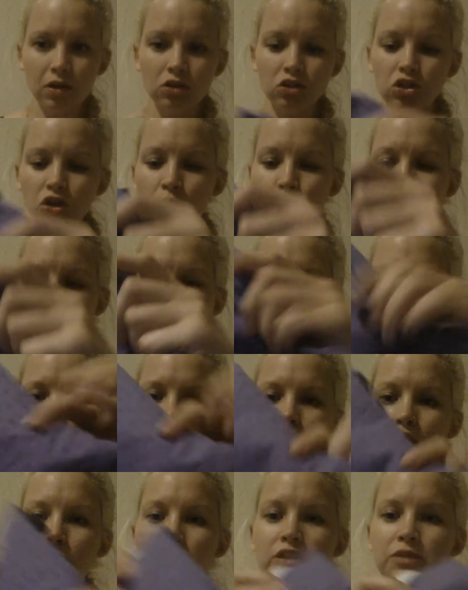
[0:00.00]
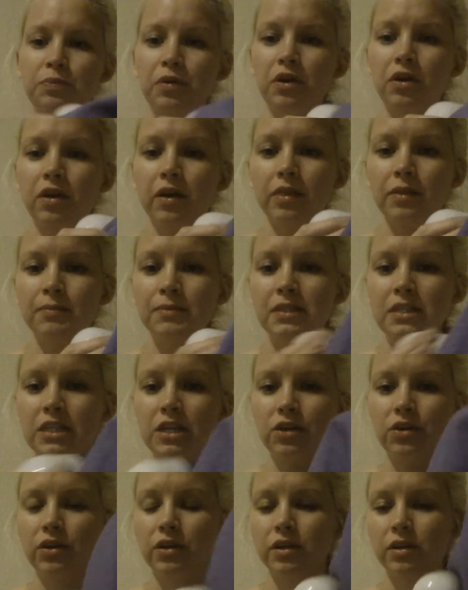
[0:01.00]
so what you do is put it on the
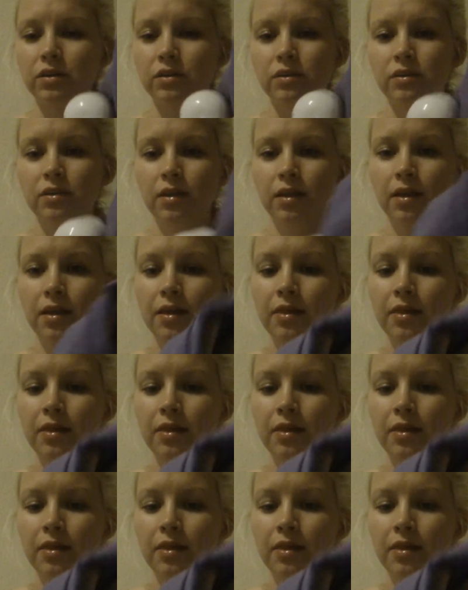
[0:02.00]
material